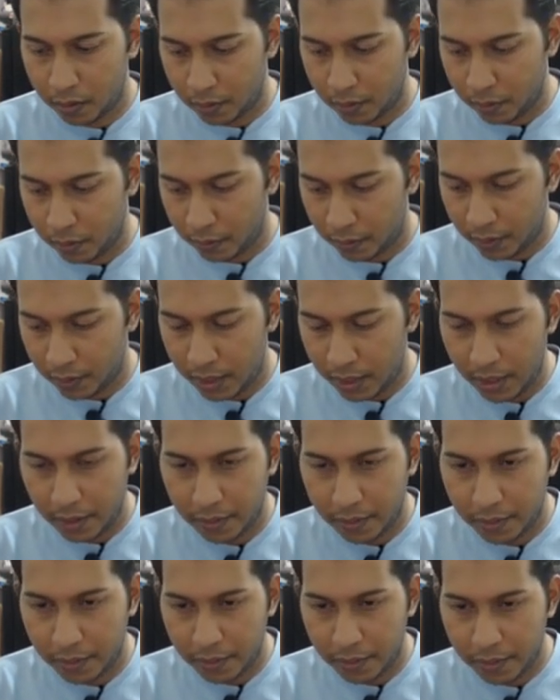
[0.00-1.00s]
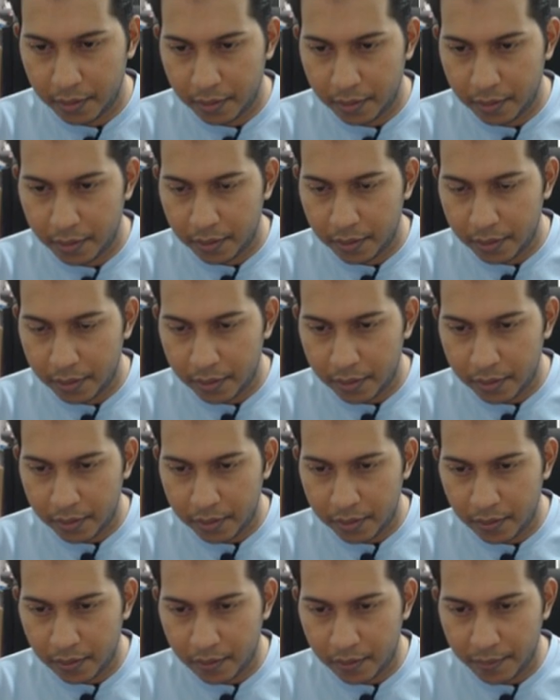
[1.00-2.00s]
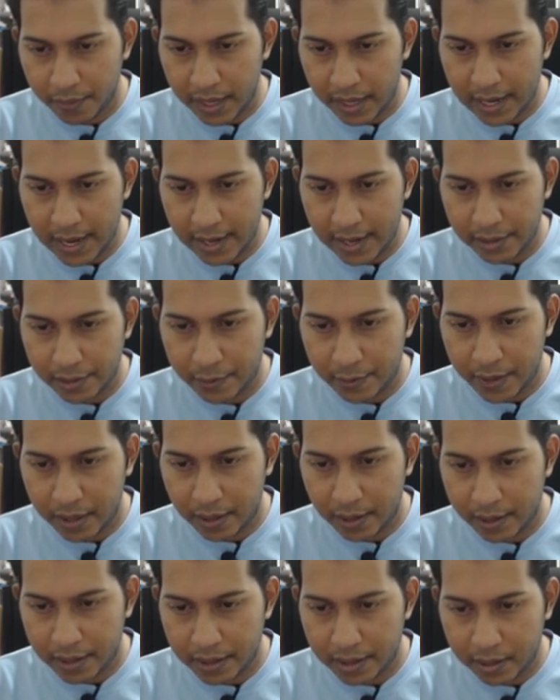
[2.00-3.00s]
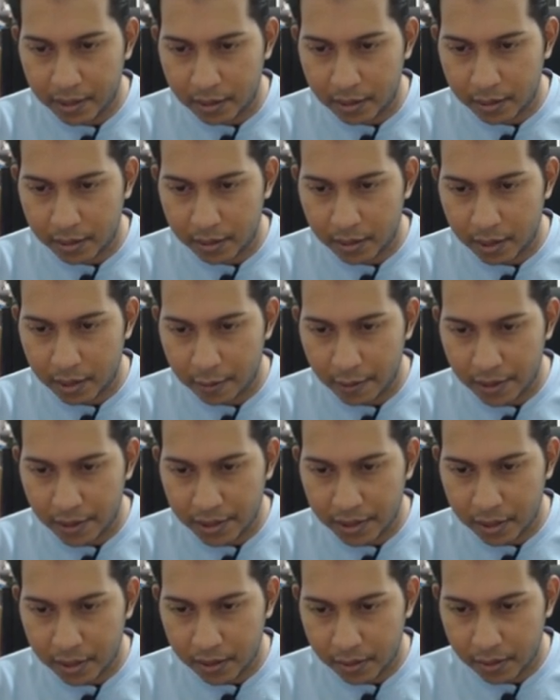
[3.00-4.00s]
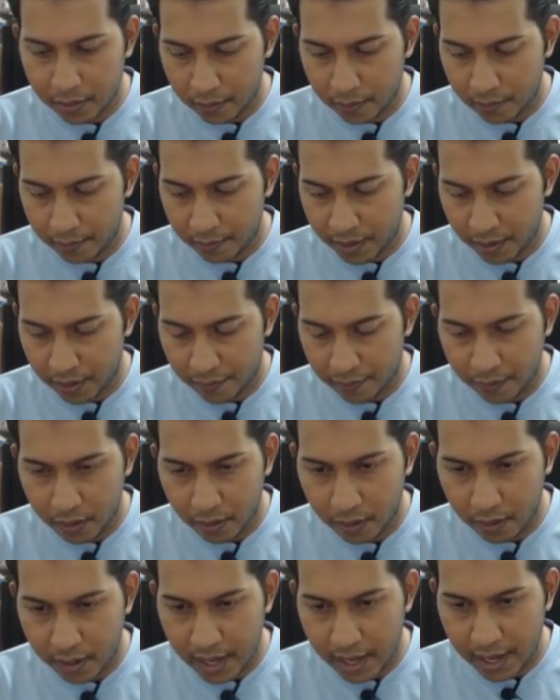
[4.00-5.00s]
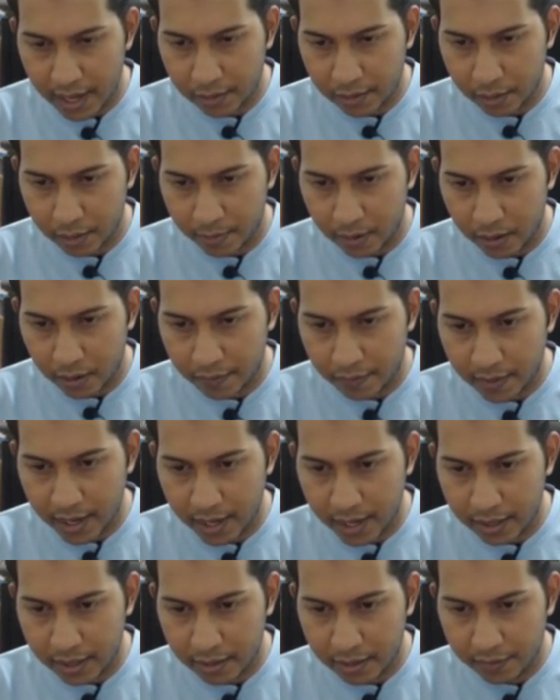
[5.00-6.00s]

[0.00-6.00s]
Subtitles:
Okay, So from here, let us rearrange this equation. So from here, 4x to the power of negative